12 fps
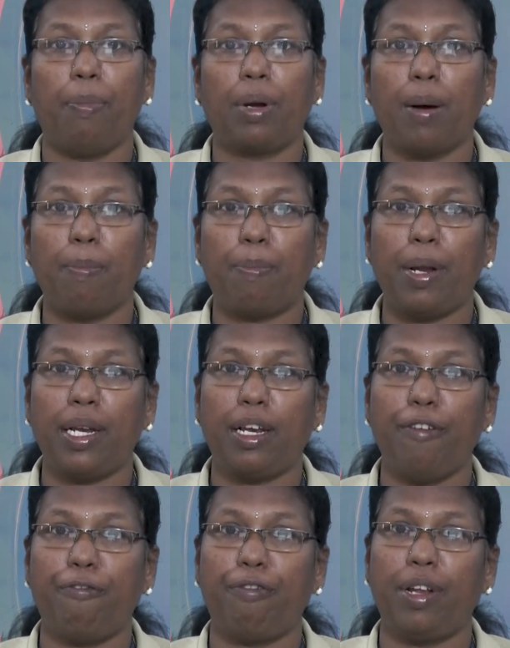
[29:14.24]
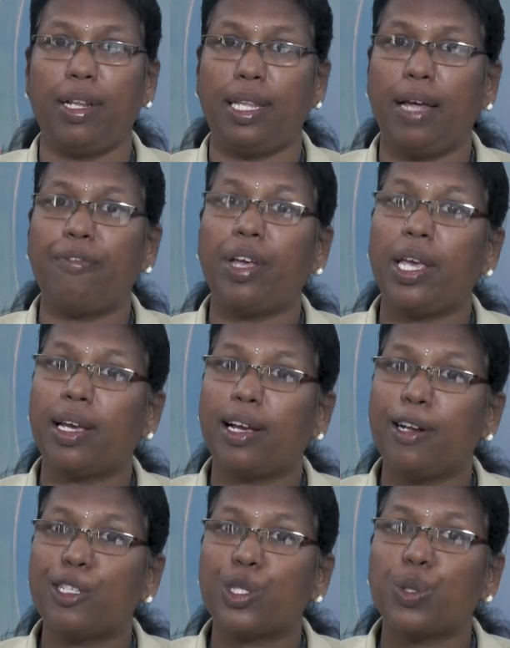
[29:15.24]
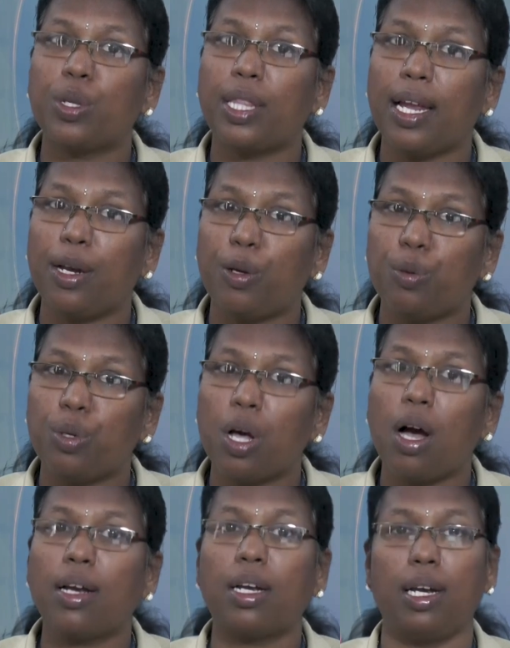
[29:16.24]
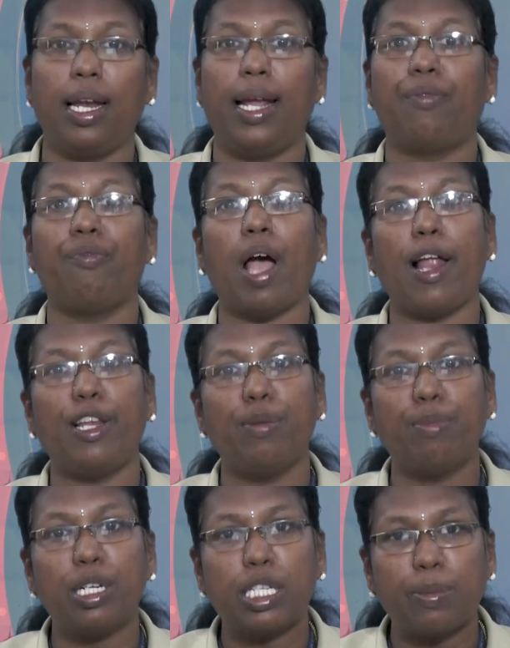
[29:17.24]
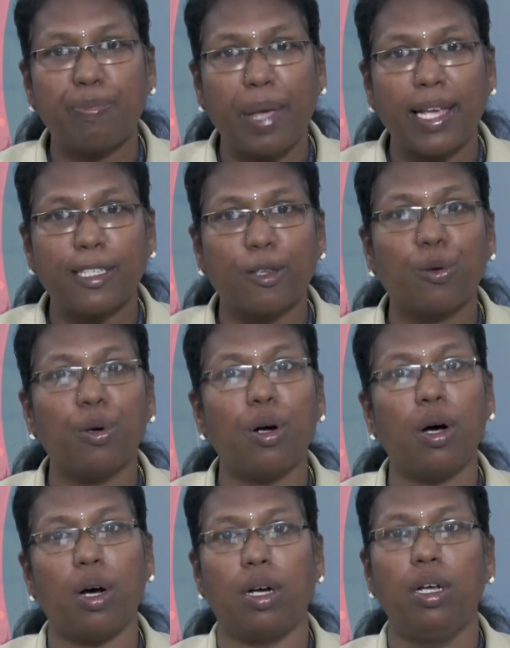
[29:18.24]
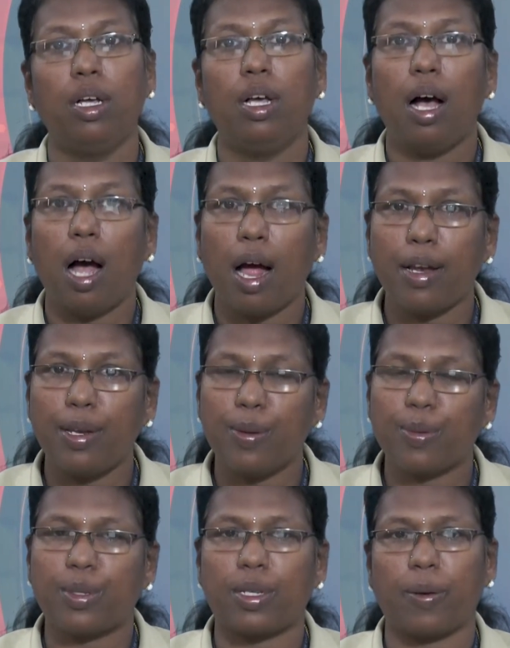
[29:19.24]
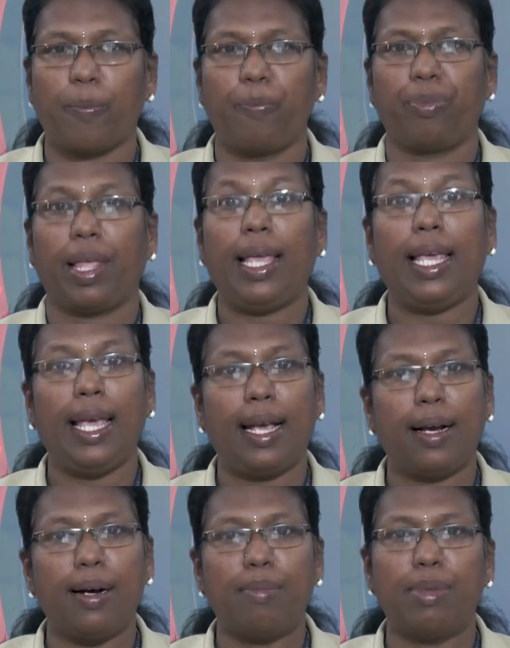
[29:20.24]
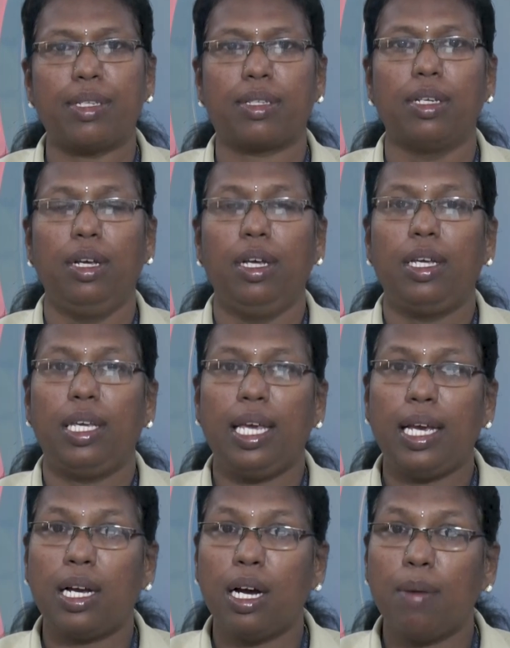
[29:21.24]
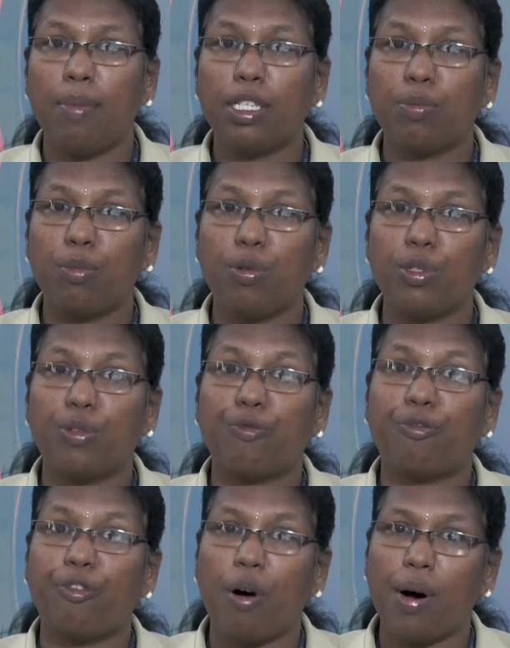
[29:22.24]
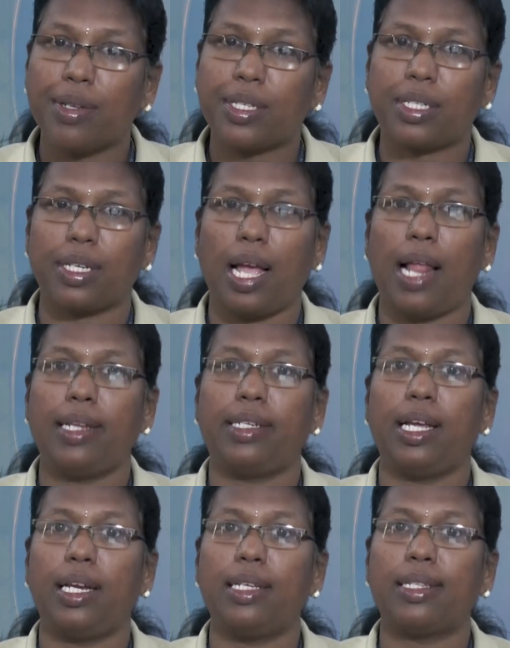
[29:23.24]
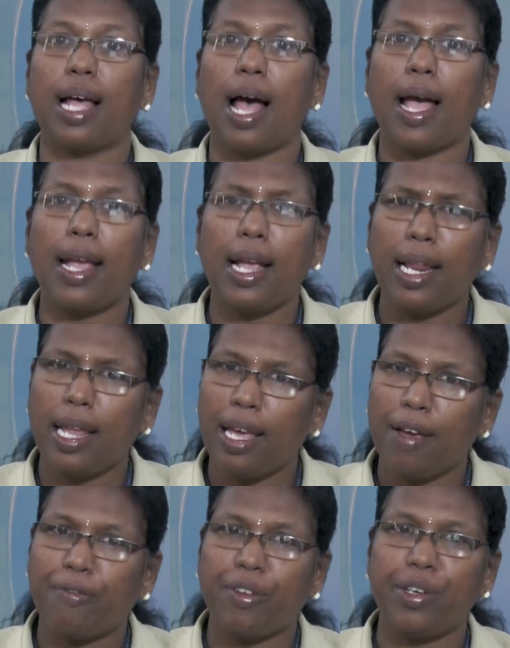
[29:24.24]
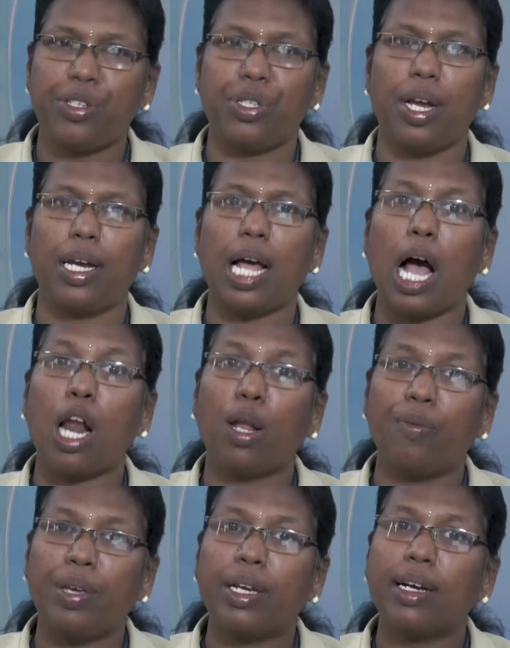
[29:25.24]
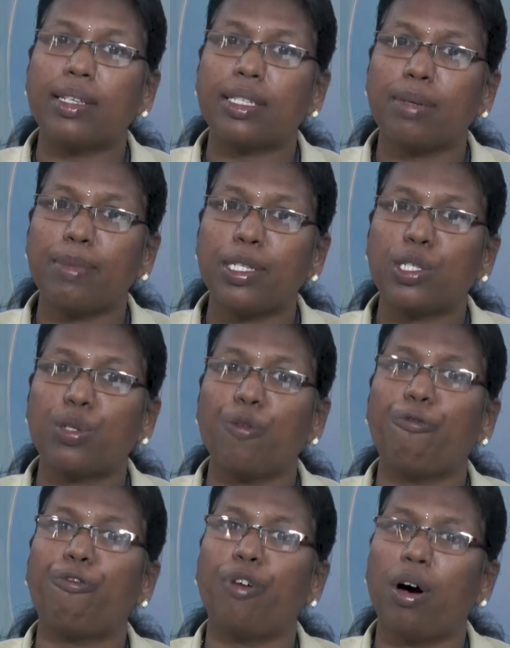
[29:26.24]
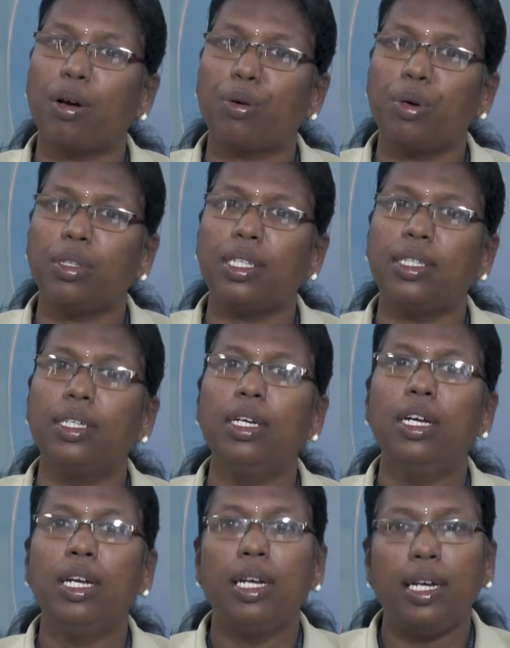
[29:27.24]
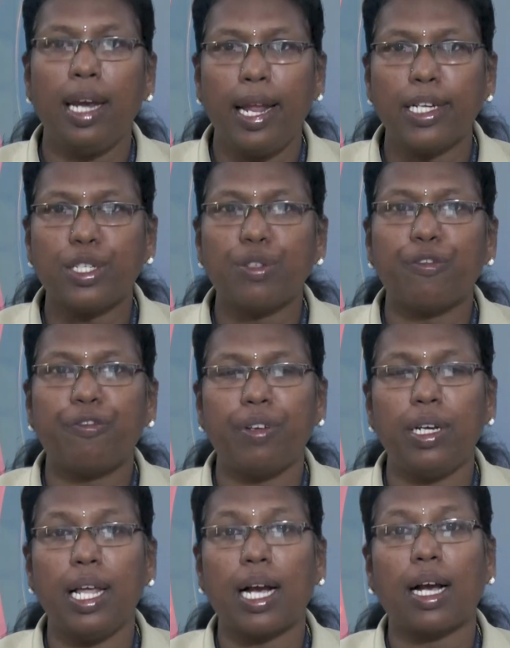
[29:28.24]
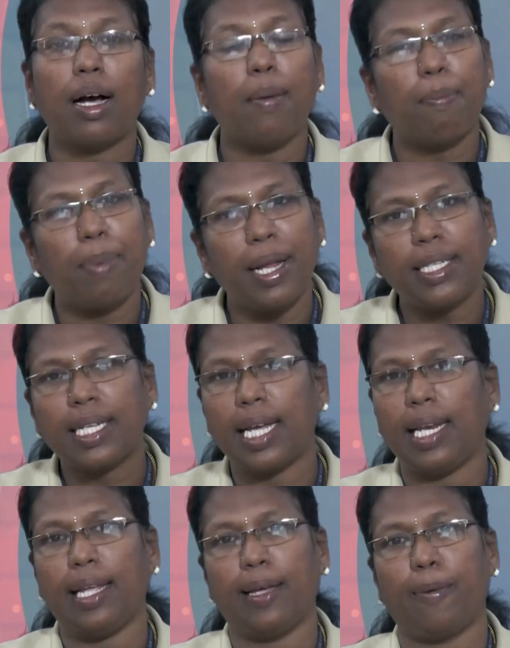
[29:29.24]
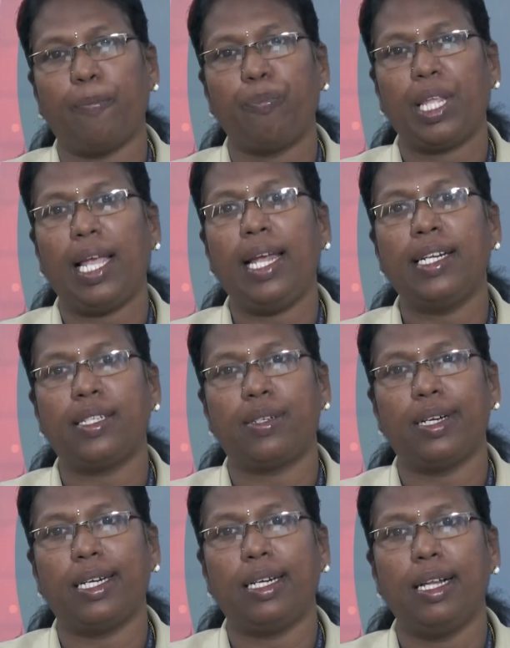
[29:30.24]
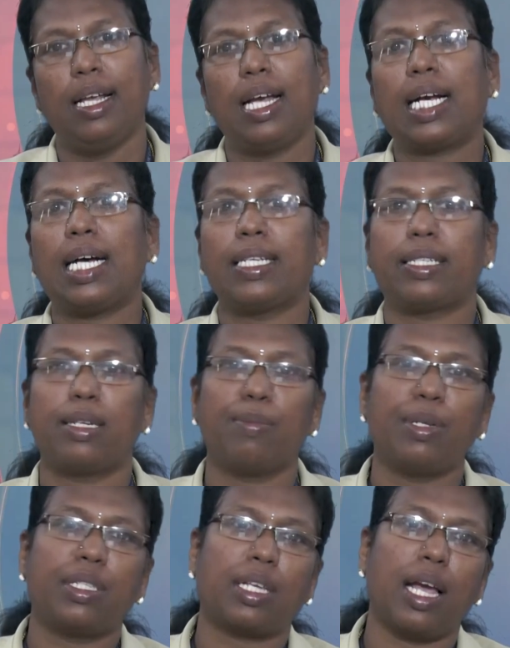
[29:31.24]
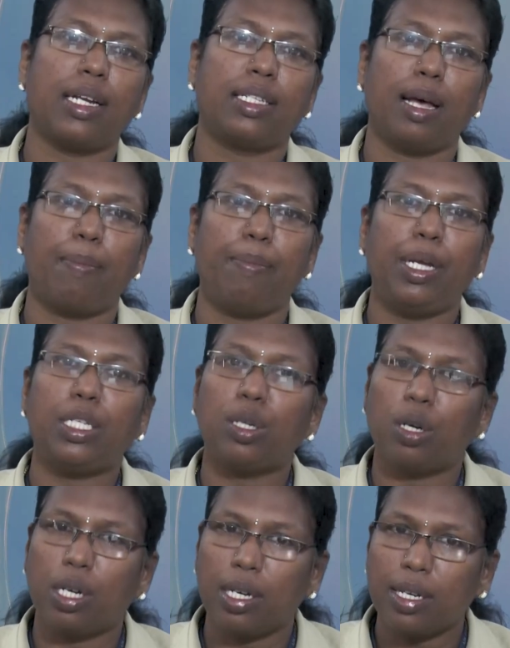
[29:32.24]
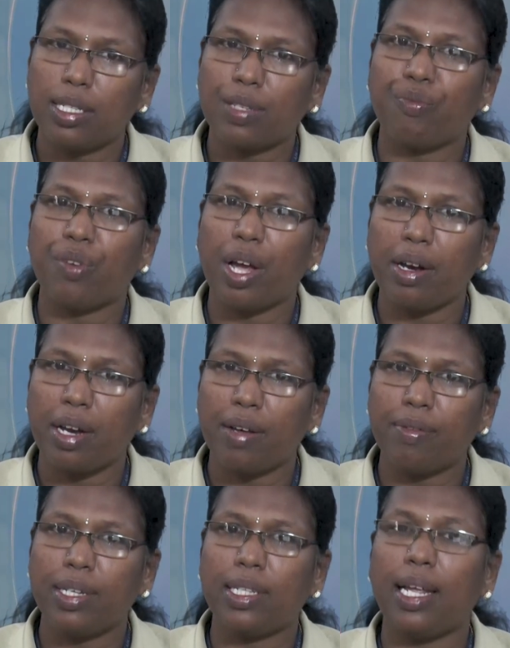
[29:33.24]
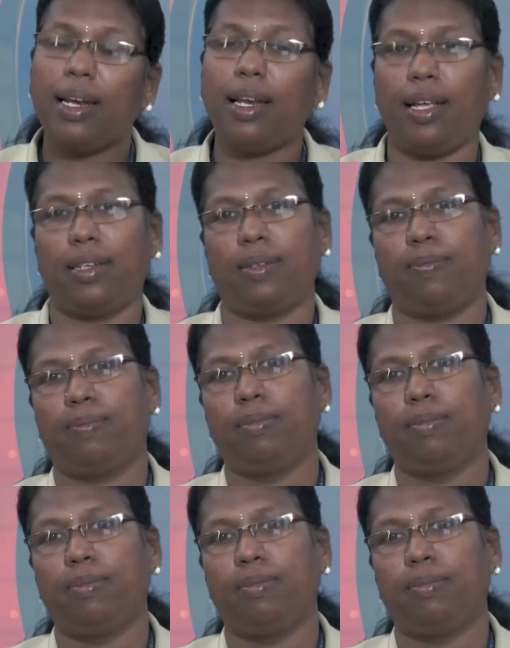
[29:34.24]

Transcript: completely fill their vehicles so they do not let valuable space go unused. E-commerce. E-commerce moves fast. LTL is highly efficient, allowing customers to forego the need to fill a complete carrier. Instead, customers can submit orders whenever they need.